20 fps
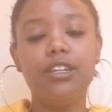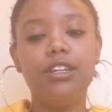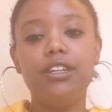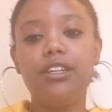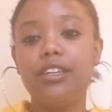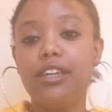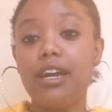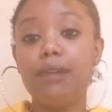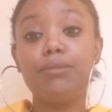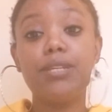
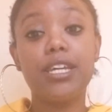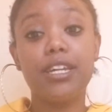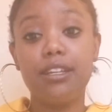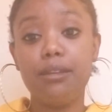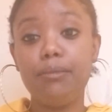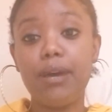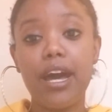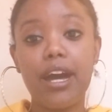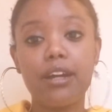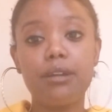Yeah, I'm taking it
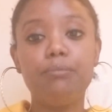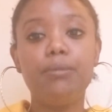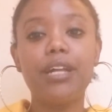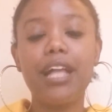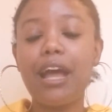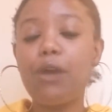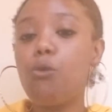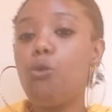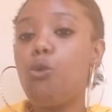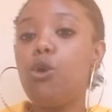back. But
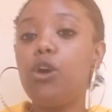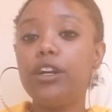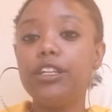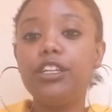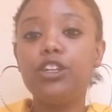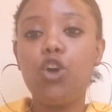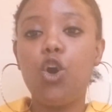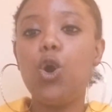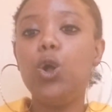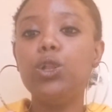I
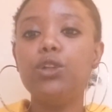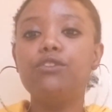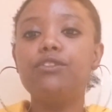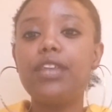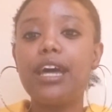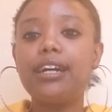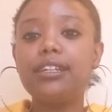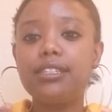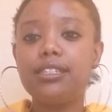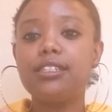wanted all of
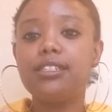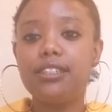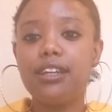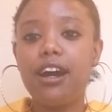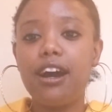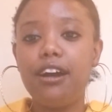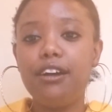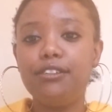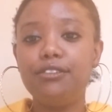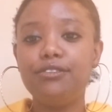that
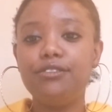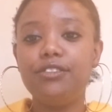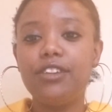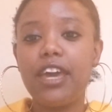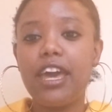stuff.